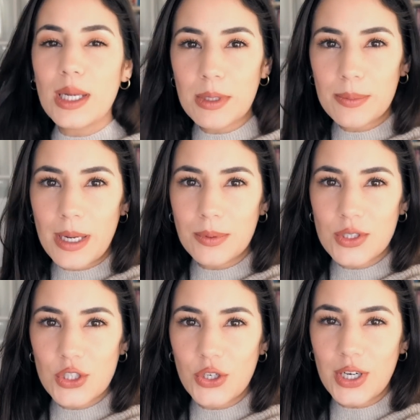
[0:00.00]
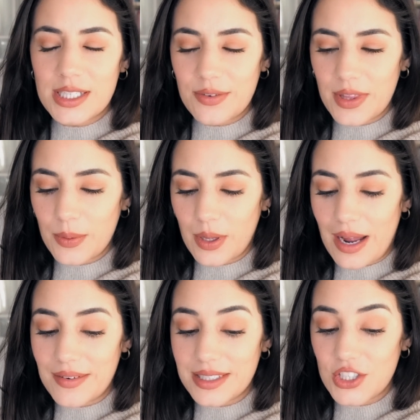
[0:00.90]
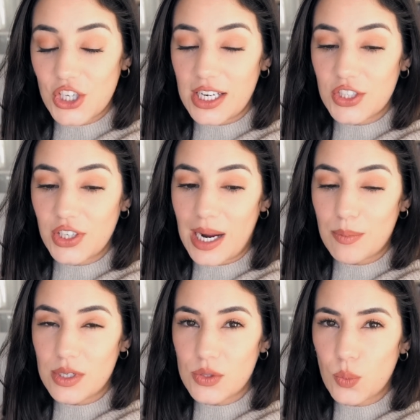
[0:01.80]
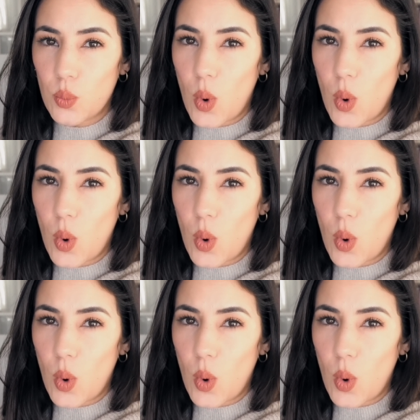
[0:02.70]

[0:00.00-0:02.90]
I'm going to be able to show you guys everything without having to change cameras